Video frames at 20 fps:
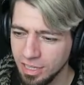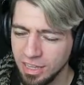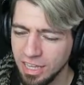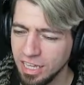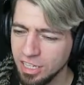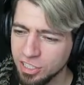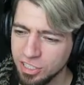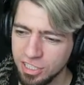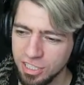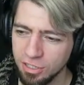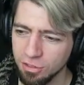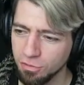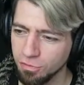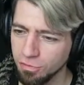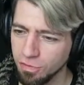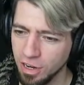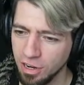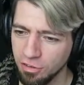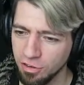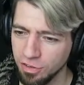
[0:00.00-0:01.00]
They're still
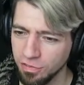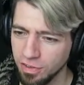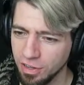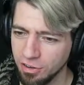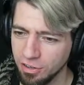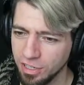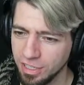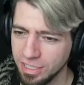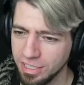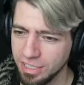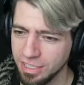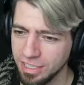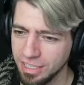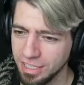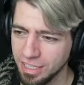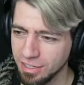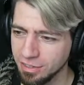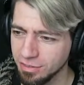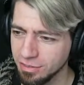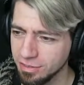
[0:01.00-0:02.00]
very, very easy
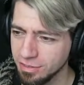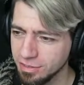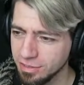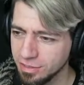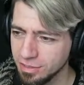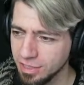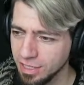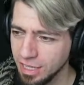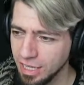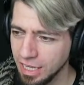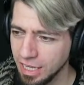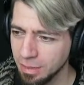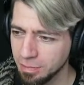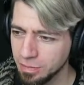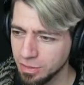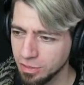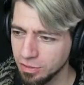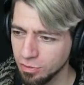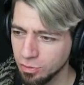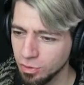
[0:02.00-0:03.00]
though.
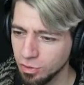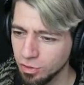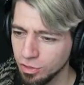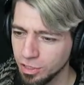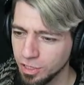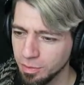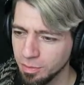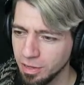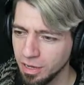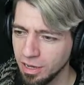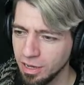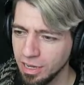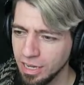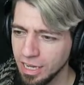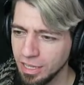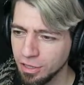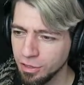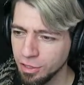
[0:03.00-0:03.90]
Absolute walk in the park. I